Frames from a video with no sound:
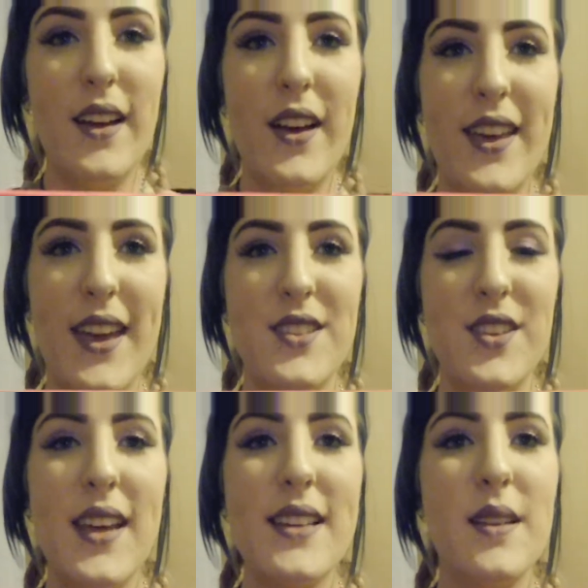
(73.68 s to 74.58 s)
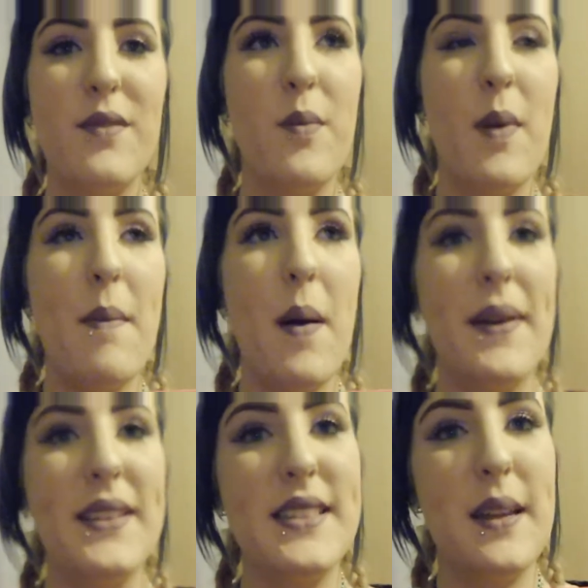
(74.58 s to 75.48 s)
Okay, so next up from my mum
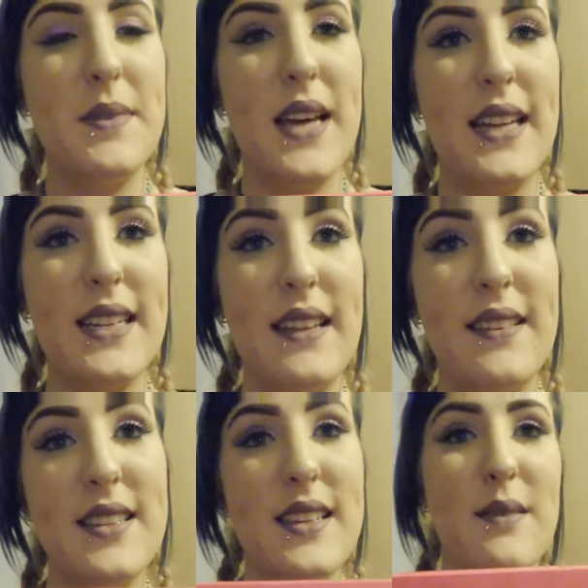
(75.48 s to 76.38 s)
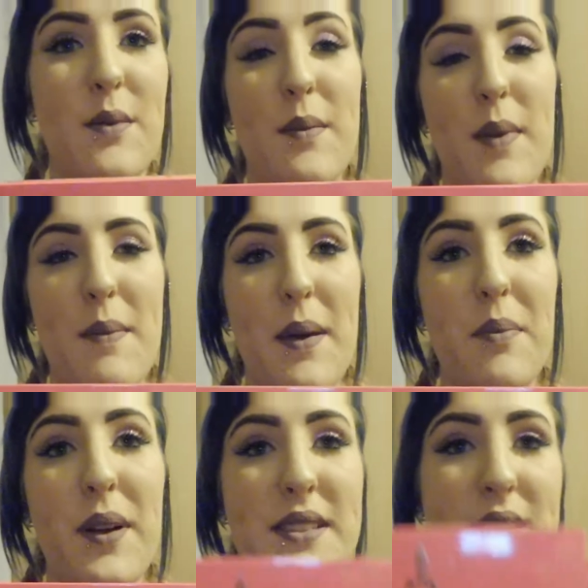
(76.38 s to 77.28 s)
and stepdad, and this is one of my main
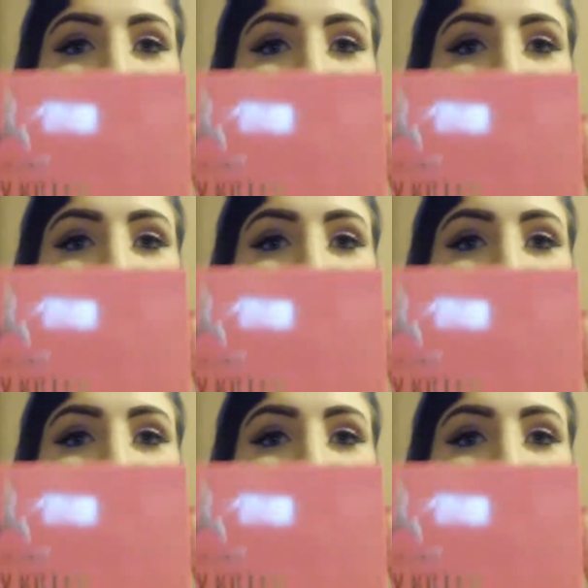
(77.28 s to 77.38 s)
presents